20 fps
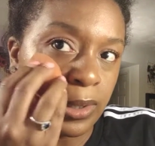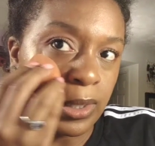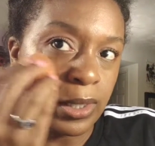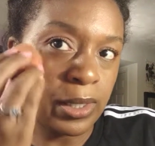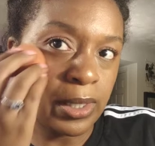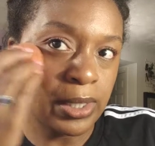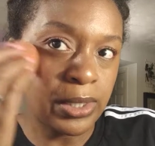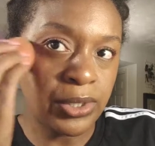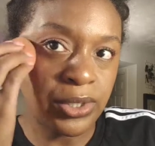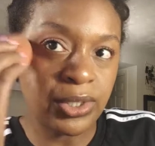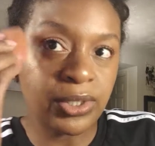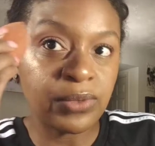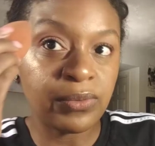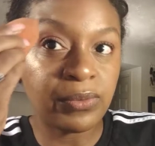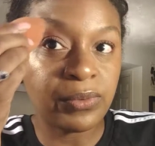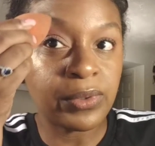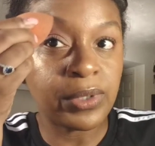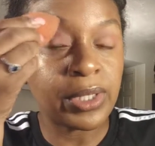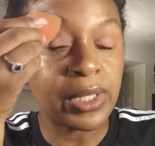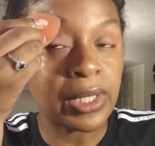and it just
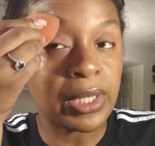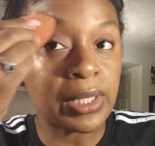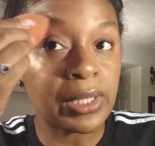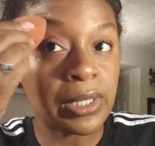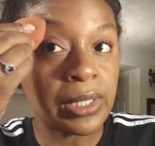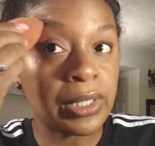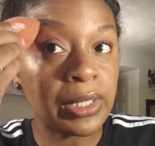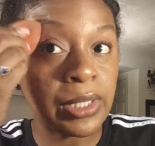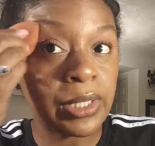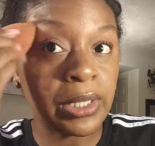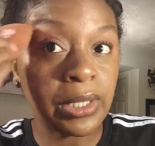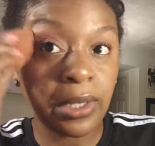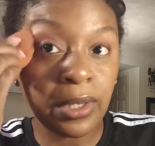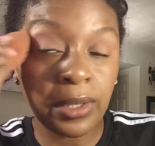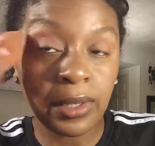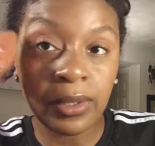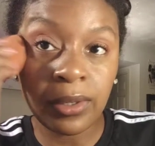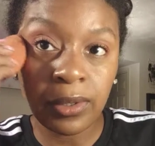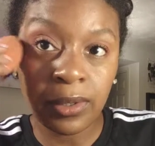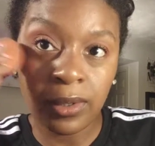really
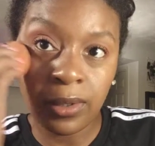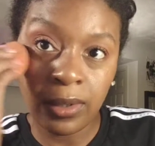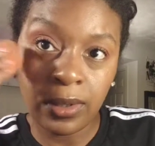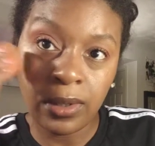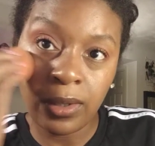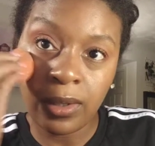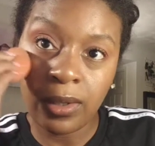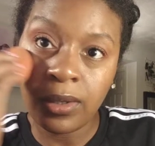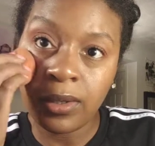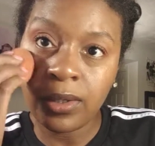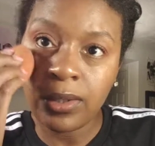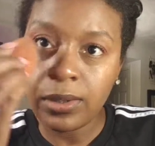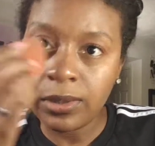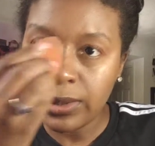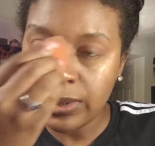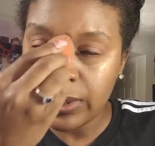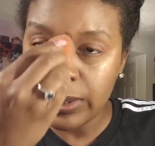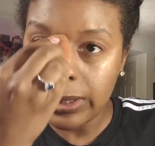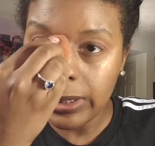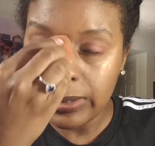
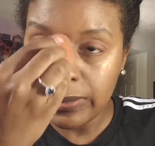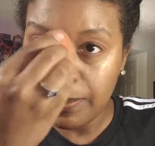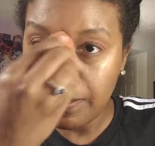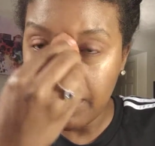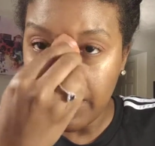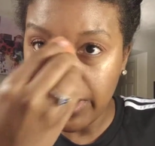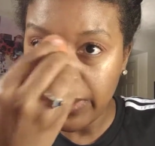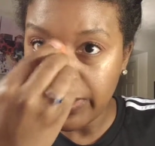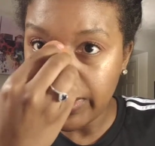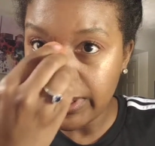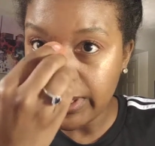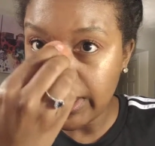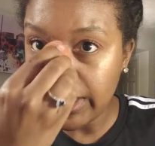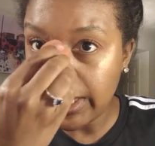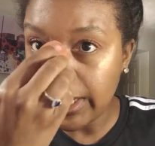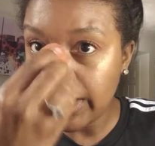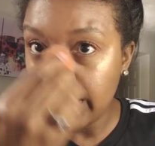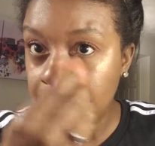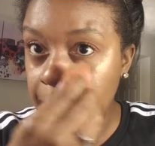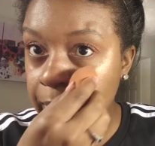just melts
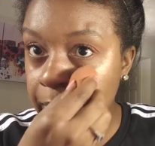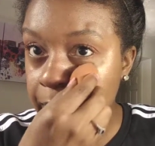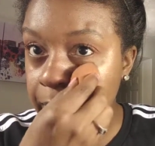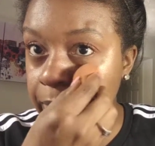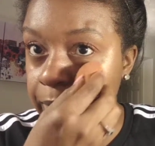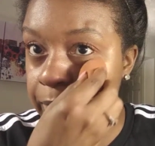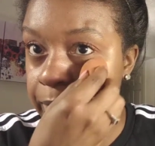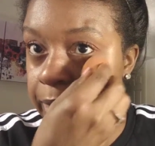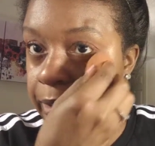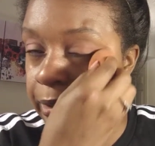it in there